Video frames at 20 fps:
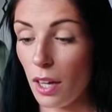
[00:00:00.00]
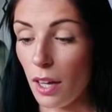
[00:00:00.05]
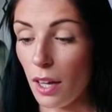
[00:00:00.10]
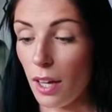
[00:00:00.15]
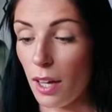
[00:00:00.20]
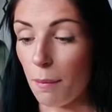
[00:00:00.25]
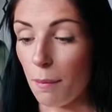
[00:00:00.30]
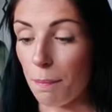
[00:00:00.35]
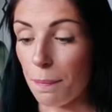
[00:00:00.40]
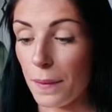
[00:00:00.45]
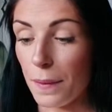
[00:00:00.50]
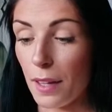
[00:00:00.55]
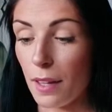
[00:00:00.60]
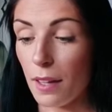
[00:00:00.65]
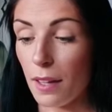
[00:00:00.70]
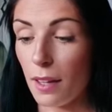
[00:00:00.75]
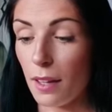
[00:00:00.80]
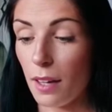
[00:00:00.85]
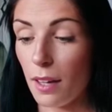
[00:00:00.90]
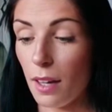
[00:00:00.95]

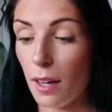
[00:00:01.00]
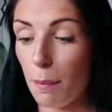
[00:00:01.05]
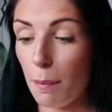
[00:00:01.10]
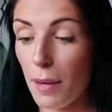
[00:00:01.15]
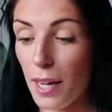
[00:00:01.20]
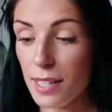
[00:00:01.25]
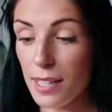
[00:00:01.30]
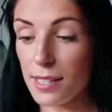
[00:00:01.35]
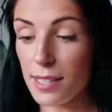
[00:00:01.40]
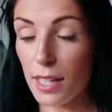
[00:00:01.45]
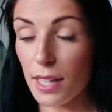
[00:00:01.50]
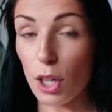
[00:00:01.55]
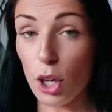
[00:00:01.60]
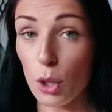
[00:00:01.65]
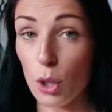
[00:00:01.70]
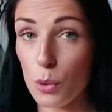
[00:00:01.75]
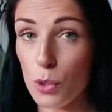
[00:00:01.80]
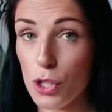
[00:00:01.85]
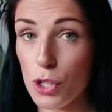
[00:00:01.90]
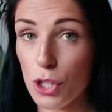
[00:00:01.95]
A Plastic
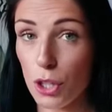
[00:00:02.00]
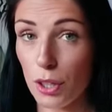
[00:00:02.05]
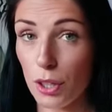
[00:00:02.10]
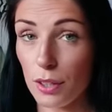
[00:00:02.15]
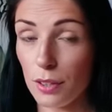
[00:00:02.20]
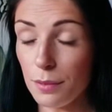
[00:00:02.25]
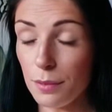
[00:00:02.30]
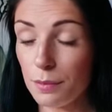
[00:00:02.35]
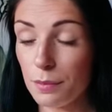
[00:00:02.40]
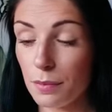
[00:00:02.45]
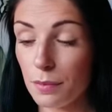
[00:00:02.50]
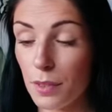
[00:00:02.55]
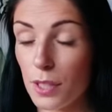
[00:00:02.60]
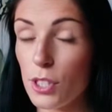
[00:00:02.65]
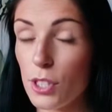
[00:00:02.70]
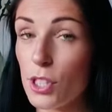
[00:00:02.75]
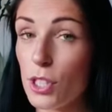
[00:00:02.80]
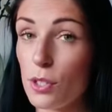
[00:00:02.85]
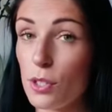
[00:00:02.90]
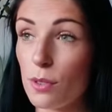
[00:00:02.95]
Ocean,
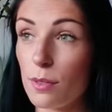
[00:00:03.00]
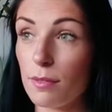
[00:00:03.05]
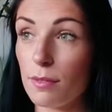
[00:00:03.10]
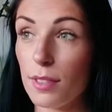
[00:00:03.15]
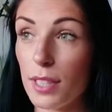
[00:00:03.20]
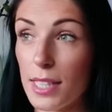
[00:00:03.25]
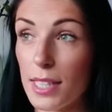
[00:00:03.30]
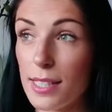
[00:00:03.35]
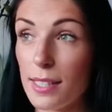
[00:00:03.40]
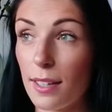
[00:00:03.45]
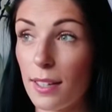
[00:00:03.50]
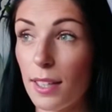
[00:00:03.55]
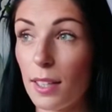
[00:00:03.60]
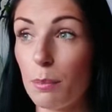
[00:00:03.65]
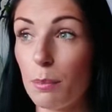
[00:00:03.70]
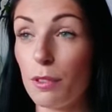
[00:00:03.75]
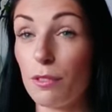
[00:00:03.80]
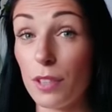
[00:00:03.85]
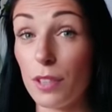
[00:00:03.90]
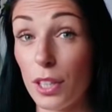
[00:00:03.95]
which is really sad
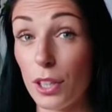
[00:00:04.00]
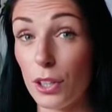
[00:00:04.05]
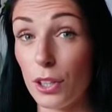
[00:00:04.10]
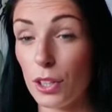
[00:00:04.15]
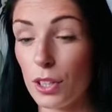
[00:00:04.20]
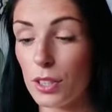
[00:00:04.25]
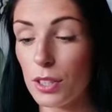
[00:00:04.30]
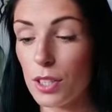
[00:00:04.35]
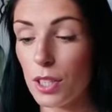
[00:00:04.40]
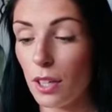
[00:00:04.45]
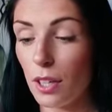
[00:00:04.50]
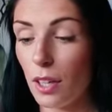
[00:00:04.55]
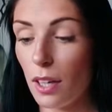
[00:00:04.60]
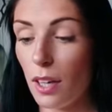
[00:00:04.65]
but really good.